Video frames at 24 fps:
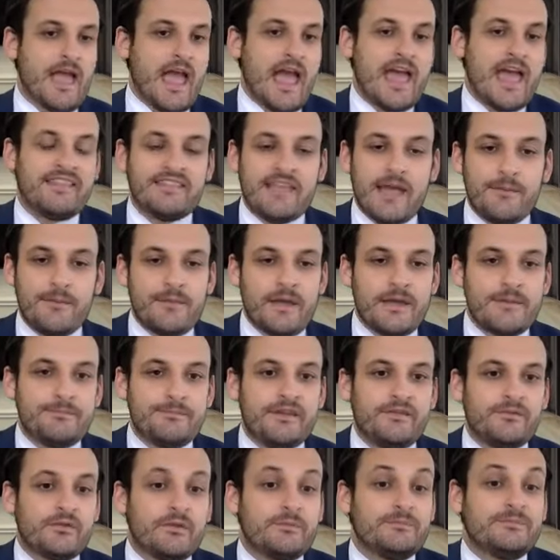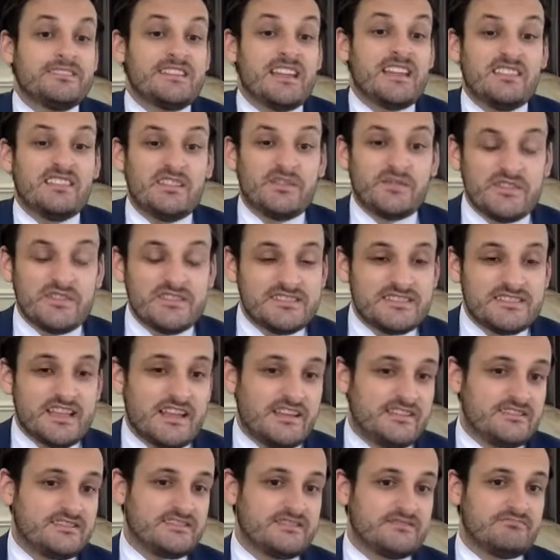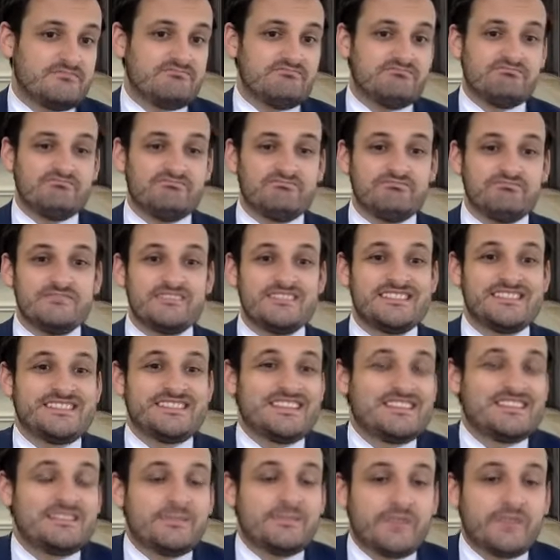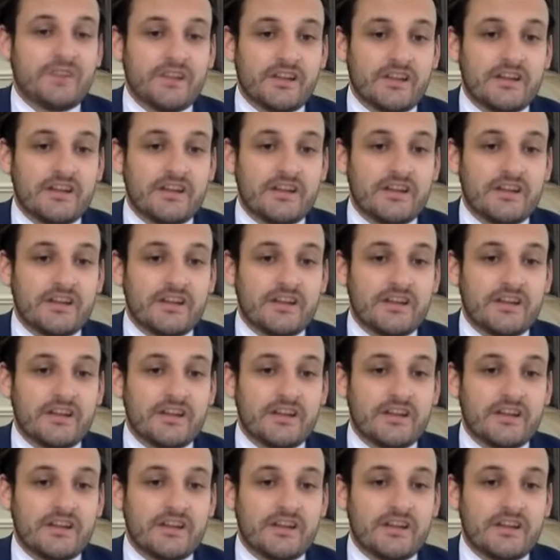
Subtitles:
and that might be from 10 different states, 6 different